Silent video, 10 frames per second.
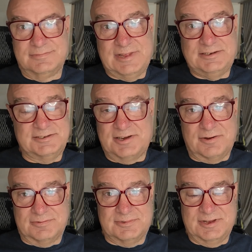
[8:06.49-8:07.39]
They just
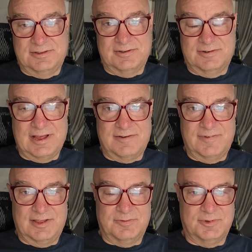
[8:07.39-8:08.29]
don't. They're not
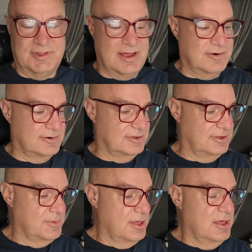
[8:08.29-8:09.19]
available that
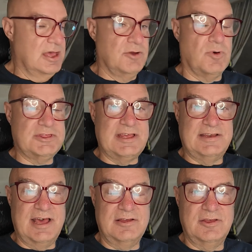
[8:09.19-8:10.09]
early. And what they
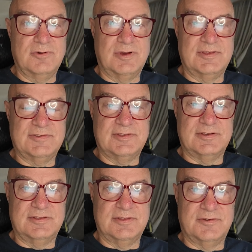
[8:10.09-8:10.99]
tell you is
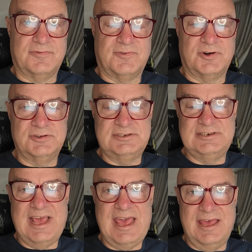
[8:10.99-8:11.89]
the first
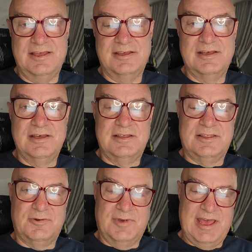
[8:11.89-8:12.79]
day
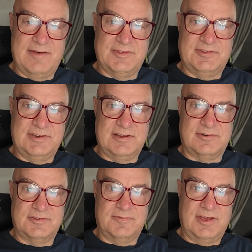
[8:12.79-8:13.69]
that we have the
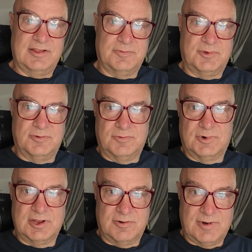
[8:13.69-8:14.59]
stickers available,
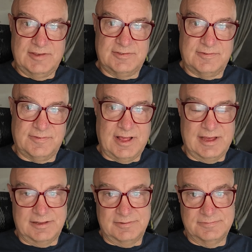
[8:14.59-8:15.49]
we're going to raise the
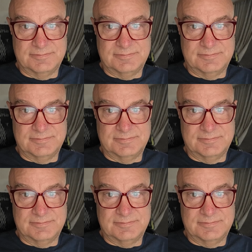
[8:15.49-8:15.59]
flag.